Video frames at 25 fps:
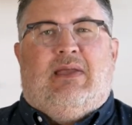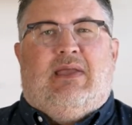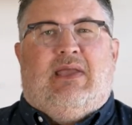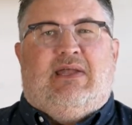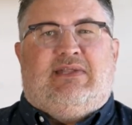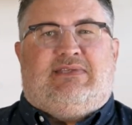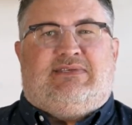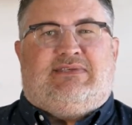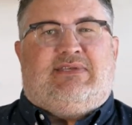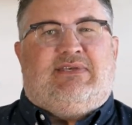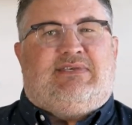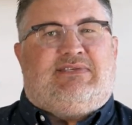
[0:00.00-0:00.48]

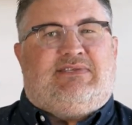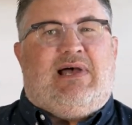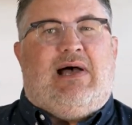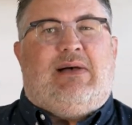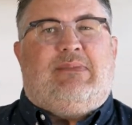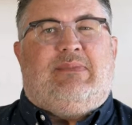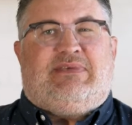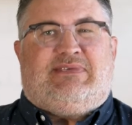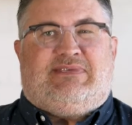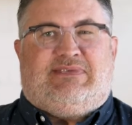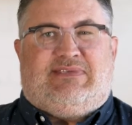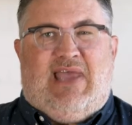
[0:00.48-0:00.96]
It's the
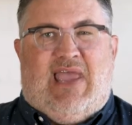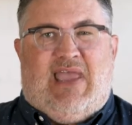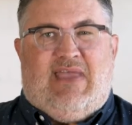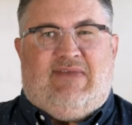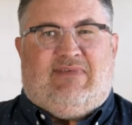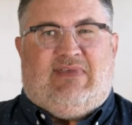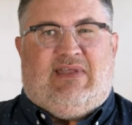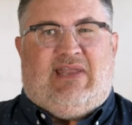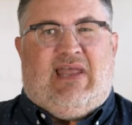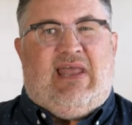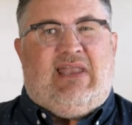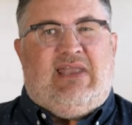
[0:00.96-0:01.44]
psalmist
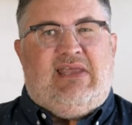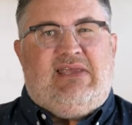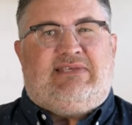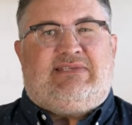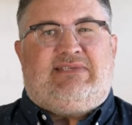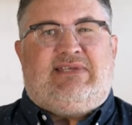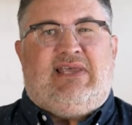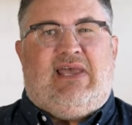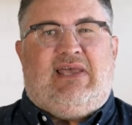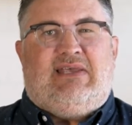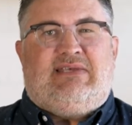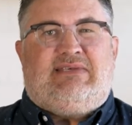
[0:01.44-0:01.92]
David, and he
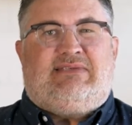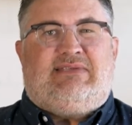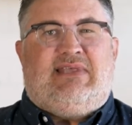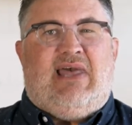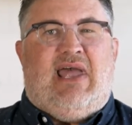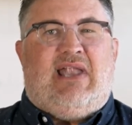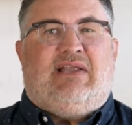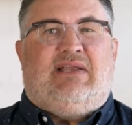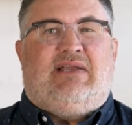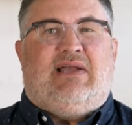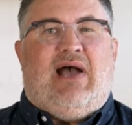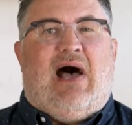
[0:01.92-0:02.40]
says
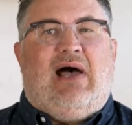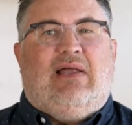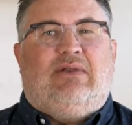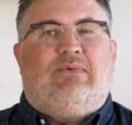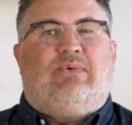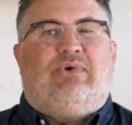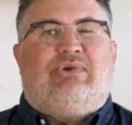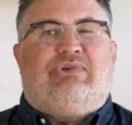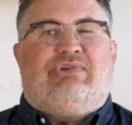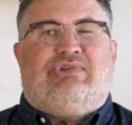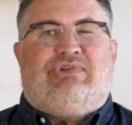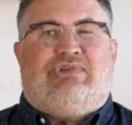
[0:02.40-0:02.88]
that God
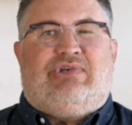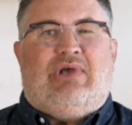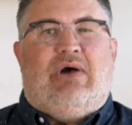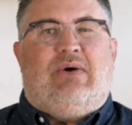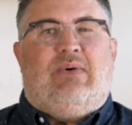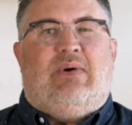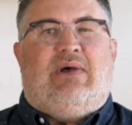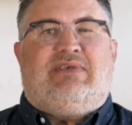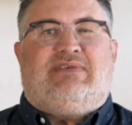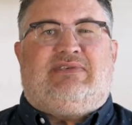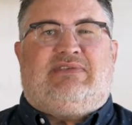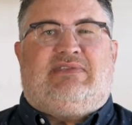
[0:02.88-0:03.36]
will
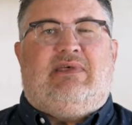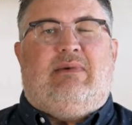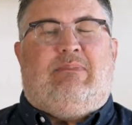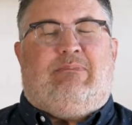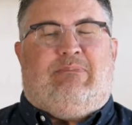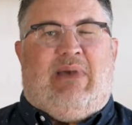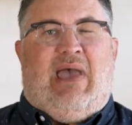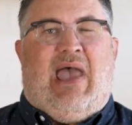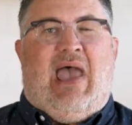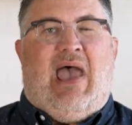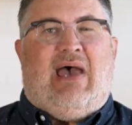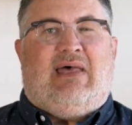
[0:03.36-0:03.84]
show us the
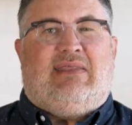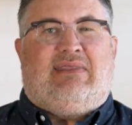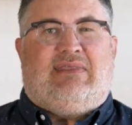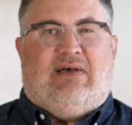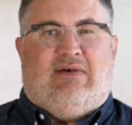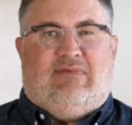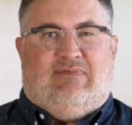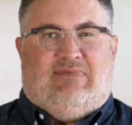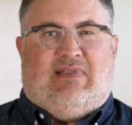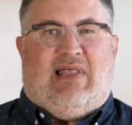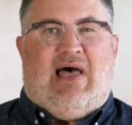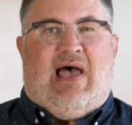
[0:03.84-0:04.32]
path
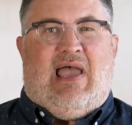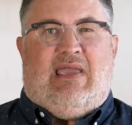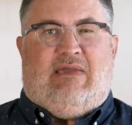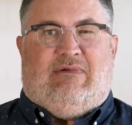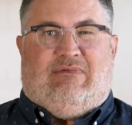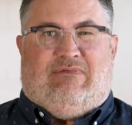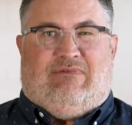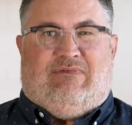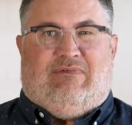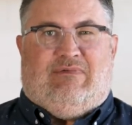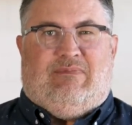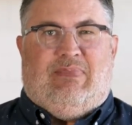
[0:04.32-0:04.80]
of
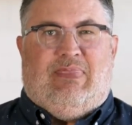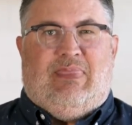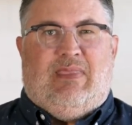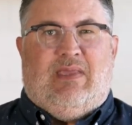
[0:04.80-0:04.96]
life.